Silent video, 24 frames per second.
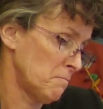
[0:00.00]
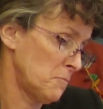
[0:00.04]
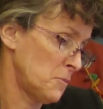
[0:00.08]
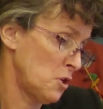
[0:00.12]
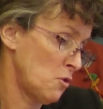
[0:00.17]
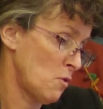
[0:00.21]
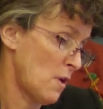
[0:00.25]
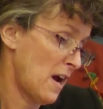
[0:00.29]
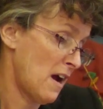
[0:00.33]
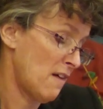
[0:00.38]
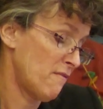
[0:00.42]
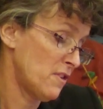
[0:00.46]
Do
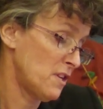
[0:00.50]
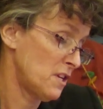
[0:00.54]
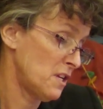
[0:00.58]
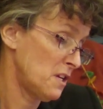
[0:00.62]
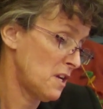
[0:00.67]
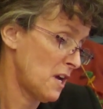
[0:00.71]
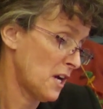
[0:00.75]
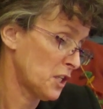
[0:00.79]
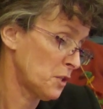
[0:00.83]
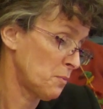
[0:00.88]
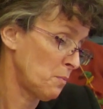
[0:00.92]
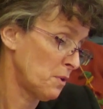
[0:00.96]
you have any
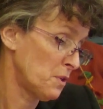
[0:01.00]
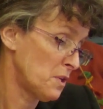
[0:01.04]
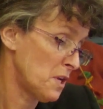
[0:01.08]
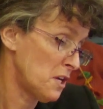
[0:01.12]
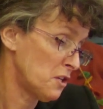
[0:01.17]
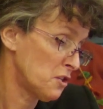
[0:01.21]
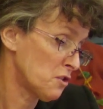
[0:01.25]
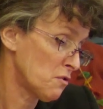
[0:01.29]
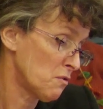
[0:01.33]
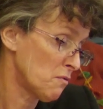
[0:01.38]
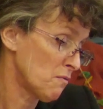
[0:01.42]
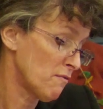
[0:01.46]

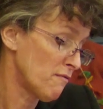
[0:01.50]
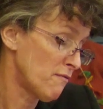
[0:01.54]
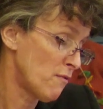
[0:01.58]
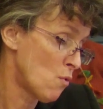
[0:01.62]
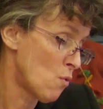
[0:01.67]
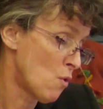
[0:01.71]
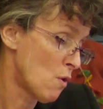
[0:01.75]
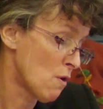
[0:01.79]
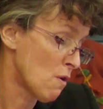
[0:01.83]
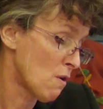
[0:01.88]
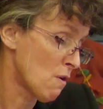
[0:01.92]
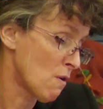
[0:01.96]
explanation
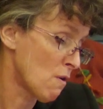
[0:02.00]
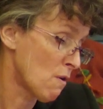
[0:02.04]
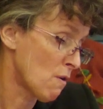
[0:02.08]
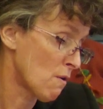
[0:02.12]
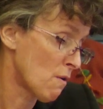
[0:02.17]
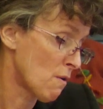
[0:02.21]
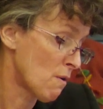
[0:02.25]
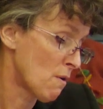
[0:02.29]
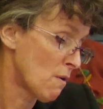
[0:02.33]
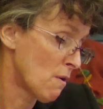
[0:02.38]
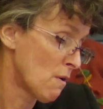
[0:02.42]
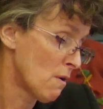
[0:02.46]
for
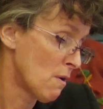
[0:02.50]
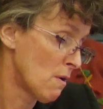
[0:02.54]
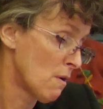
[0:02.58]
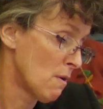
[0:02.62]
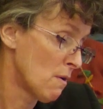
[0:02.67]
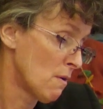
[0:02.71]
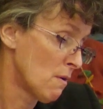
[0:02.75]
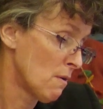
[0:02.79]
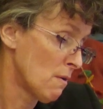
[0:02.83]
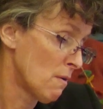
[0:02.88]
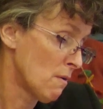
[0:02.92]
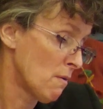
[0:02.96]

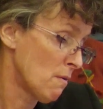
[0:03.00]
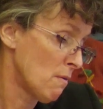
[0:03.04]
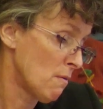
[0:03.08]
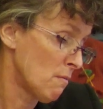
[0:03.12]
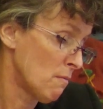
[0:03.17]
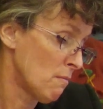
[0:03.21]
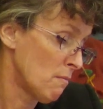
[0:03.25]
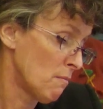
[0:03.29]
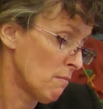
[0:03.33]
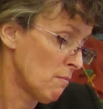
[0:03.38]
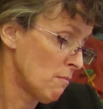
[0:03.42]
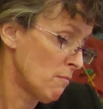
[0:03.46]

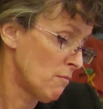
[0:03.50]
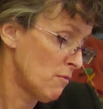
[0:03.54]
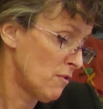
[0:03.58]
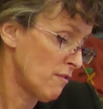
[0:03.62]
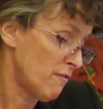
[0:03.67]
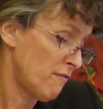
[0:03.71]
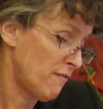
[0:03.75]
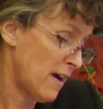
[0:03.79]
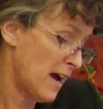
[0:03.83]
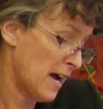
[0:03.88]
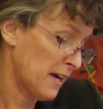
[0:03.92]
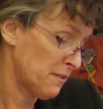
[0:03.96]
the
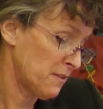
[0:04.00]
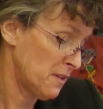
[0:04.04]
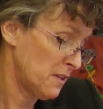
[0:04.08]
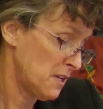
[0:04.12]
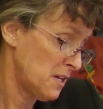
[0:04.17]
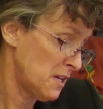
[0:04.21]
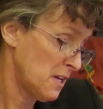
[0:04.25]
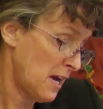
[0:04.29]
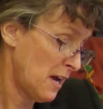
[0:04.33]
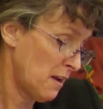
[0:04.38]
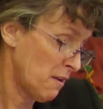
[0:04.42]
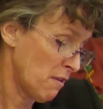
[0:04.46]
fact that
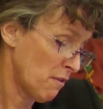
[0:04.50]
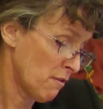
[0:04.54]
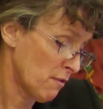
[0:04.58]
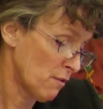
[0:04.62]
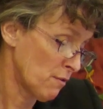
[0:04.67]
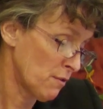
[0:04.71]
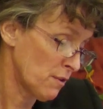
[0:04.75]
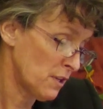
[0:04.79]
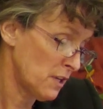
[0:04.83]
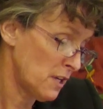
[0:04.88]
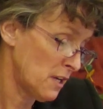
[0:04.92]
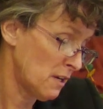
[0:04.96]
he had
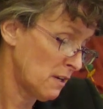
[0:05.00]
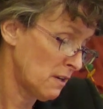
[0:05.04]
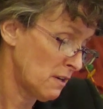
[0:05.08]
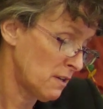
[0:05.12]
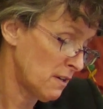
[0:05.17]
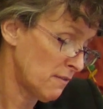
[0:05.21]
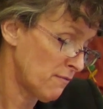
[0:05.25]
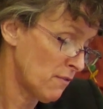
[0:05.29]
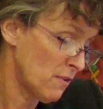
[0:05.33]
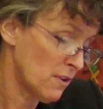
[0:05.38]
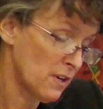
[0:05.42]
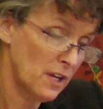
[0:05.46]
13
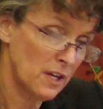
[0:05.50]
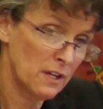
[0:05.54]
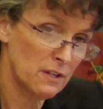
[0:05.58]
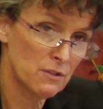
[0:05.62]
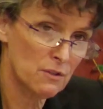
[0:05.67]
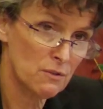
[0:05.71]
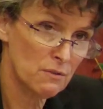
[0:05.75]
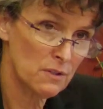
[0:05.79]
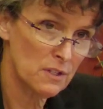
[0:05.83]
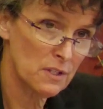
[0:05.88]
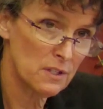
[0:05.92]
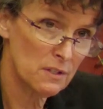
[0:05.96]
different
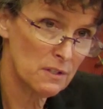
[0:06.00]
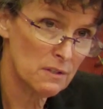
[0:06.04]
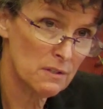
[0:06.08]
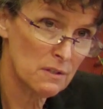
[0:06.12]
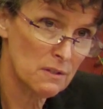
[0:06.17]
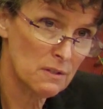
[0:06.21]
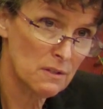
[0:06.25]
injuries?